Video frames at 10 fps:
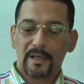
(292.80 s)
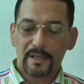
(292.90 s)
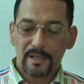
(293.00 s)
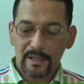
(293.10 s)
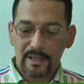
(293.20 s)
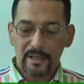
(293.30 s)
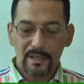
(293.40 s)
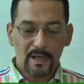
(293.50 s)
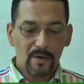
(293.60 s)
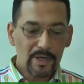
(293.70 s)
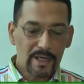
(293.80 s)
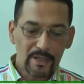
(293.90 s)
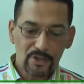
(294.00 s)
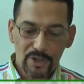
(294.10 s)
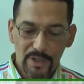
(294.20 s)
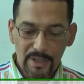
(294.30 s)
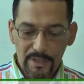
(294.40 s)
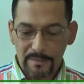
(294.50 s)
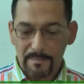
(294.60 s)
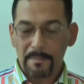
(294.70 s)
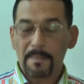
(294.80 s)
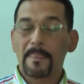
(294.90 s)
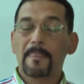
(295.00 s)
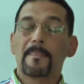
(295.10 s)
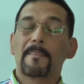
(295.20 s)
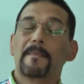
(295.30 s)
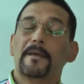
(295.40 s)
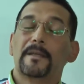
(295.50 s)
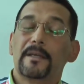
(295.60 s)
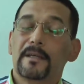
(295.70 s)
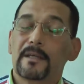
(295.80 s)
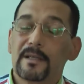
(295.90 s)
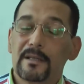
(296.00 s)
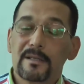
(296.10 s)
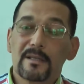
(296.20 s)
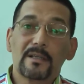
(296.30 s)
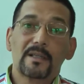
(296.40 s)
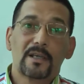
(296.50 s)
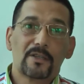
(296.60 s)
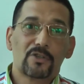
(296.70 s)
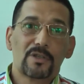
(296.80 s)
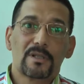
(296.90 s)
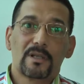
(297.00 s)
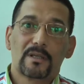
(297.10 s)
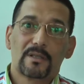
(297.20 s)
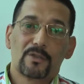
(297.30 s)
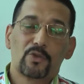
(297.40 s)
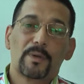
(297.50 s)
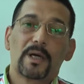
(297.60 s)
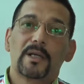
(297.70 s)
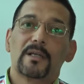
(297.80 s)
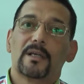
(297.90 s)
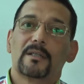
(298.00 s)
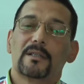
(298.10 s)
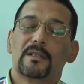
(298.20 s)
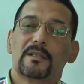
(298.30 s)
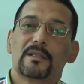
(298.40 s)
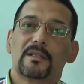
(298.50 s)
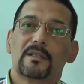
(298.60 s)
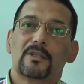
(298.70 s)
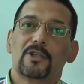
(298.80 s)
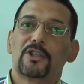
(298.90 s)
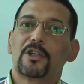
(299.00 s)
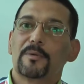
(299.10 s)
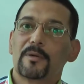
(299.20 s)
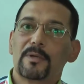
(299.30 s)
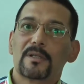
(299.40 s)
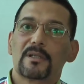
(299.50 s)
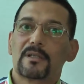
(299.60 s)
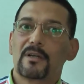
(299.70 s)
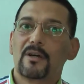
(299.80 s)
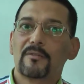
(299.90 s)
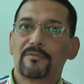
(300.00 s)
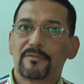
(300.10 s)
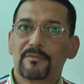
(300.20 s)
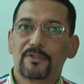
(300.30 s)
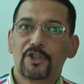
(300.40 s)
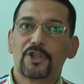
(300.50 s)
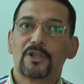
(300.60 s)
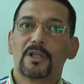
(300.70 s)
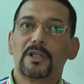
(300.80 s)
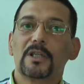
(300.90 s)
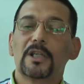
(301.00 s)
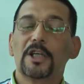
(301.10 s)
In our country here, in the sunny countries like in Dubai and in the United Arab Emirates and the Gulf generally,